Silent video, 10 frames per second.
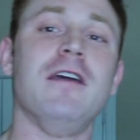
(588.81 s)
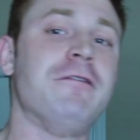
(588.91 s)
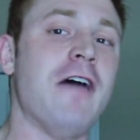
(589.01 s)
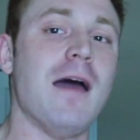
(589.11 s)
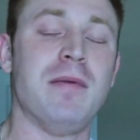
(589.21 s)

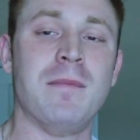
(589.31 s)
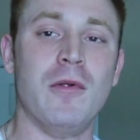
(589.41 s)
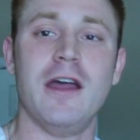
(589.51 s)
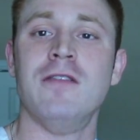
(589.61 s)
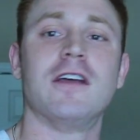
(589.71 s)
fat
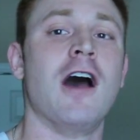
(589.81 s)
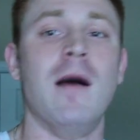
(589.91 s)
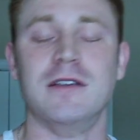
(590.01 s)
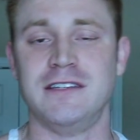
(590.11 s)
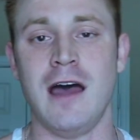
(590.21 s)
people, in the
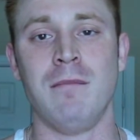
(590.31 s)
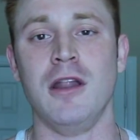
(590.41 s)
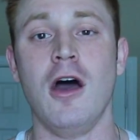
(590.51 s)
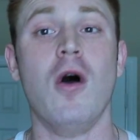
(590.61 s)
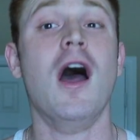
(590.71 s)
comments down
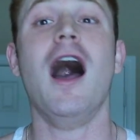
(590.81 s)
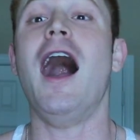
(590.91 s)
below.